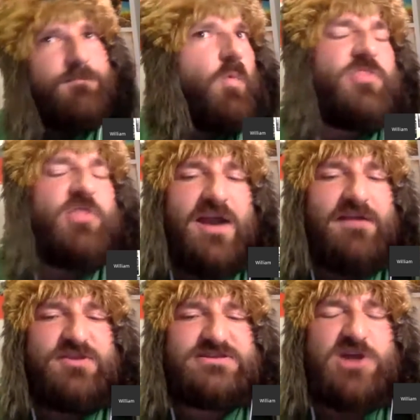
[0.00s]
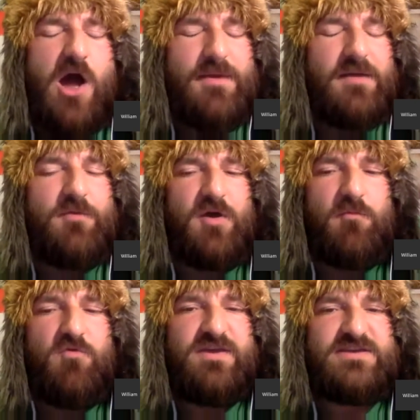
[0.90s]
with a lot of these comic book
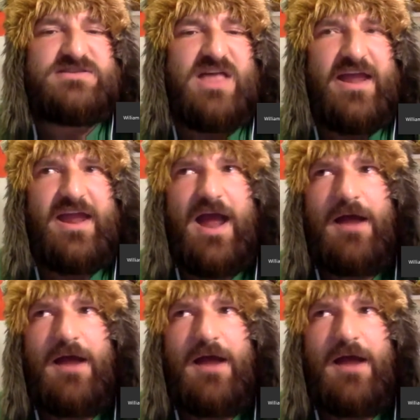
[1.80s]
movies, like